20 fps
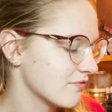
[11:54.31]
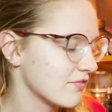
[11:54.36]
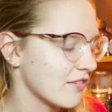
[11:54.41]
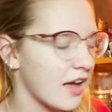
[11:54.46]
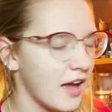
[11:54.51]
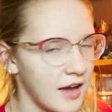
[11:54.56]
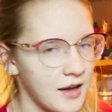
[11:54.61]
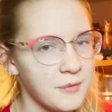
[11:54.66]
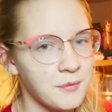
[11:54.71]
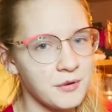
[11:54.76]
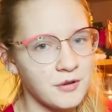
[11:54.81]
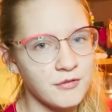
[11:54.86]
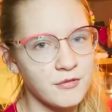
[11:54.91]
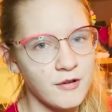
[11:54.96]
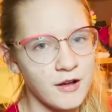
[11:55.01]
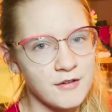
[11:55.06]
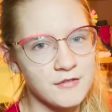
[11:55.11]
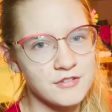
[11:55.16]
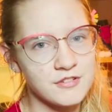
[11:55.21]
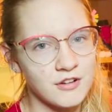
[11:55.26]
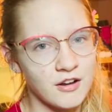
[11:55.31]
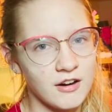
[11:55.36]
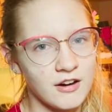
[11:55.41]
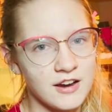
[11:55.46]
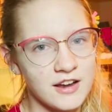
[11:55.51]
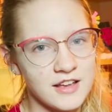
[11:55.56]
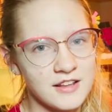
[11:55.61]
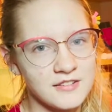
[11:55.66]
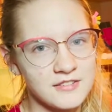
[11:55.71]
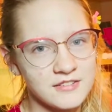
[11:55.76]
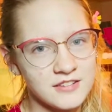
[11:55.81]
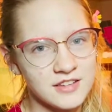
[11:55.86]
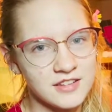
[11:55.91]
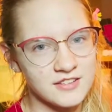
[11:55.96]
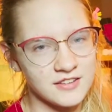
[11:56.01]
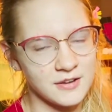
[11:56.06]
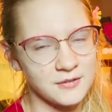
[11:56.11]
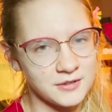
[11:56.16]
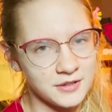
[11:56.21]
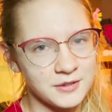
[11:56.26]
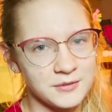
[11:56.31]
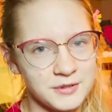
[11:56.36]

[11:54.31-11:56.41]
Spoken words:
I will 5-star it, because I really,